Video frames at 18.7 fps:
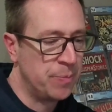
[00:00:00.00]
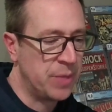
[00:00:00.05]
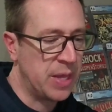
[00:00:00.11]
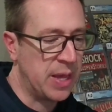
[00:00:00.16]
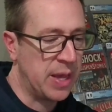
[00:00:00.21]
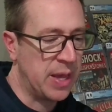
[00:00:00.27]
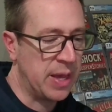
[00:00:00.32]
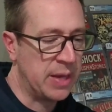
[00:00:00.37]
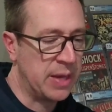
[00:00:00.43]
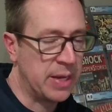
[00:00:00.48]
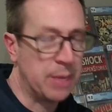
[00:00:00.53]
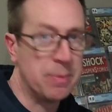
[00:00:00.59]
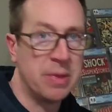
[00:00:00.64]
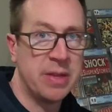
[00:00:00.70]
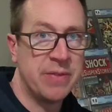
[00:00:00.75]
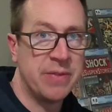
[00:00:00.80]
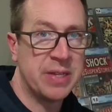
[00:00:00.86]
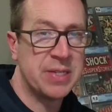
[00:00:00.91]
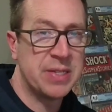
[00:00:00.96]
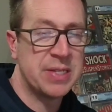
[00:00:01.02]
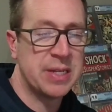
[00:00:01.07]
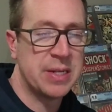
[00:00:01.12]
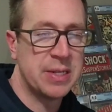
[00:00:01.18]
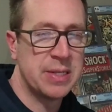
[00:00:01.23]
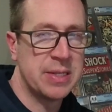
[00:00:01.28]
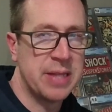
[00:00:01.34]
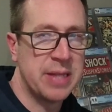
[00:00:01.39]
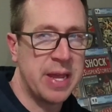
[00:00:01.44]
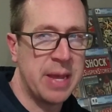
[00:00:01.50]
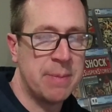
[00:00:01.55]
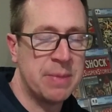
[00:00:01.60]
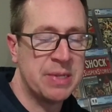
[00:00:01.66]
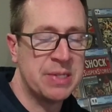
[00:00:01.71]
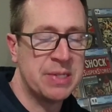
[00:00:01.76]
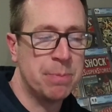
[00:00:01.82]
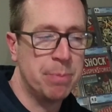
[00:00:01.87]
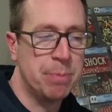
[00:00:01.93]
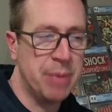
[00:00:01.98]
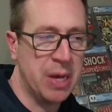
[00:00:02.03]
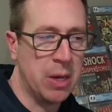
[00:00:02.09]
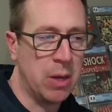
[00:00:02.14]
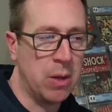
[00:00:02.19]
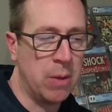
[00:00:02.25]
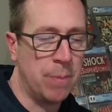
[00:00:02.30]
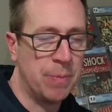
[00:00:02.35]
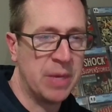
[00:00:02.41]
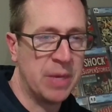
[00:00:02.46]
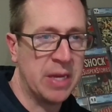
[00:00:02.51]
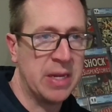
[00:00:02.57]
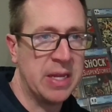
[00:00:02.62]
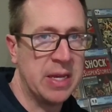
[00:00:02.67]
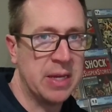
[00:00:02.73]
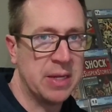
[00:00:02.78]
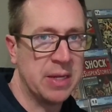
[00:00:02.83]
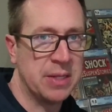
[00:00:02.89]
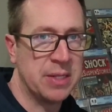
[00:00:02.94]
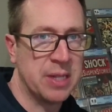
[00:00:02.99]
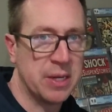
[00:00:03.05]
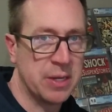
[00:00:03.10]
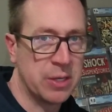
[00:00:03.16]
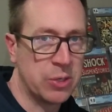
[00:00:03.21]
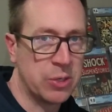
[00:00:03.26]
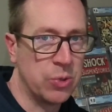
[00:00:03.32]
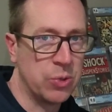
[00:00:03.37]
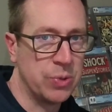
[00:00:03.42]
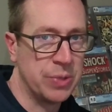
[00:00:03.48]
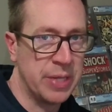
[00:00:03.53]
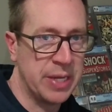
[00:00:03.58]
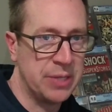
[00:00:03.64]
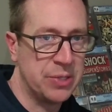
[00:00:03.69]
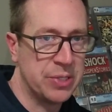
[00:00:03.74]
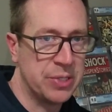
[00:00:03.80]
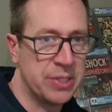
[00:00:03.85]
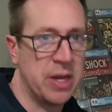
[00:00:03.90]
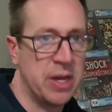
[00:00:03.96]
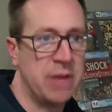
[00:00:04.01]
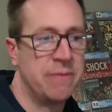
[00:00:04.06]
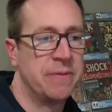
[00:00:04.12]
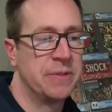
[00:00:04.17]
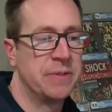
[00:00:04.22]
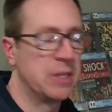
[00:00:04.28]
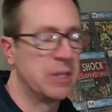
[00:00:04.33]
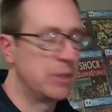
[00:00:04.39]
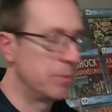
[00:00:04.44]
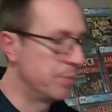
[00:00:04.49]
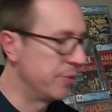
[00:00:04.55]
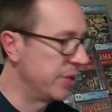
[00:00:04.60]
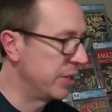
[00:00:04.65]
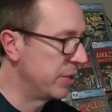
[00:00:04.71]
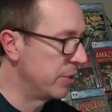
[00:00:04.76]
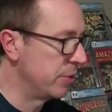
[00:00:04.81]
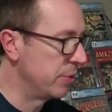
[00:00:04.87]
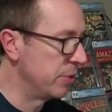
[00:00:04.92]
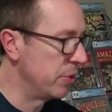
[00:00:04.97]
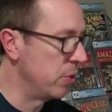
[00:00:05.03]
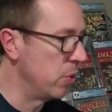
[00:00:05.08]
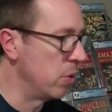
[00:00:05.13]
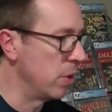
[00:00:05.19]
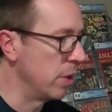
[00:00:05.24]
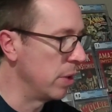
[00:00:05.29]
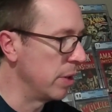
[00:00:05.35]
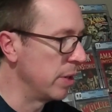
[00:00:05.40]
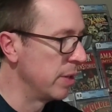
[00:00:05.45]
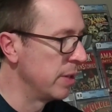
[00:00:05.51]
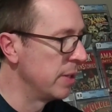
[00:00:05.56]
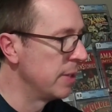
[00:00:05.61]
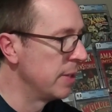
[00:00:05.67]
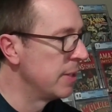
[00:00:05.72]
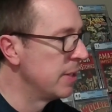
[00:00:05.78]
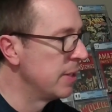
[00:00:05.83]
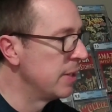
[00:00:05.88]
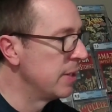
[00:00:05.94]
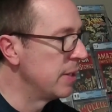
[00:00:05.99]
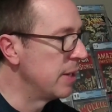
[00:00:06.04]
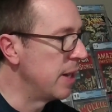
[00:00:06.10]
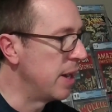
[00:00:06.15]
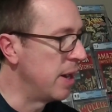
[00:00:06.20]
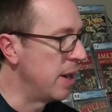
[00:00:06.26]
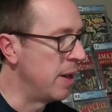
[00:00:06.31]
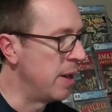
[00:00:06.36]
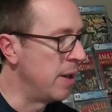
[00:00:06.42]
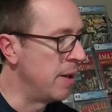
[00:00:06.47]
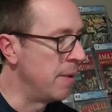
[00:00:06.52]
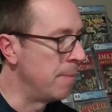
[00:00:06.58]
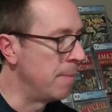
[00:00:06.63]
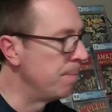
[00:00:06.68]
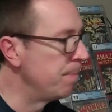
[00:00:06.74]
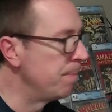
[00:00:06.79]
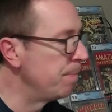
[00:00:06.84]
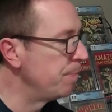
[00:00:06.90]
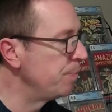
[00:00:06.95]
and I believe I said his name is Bill, and he had a ton of Golden Age stuff, a ton of pre-code horror. And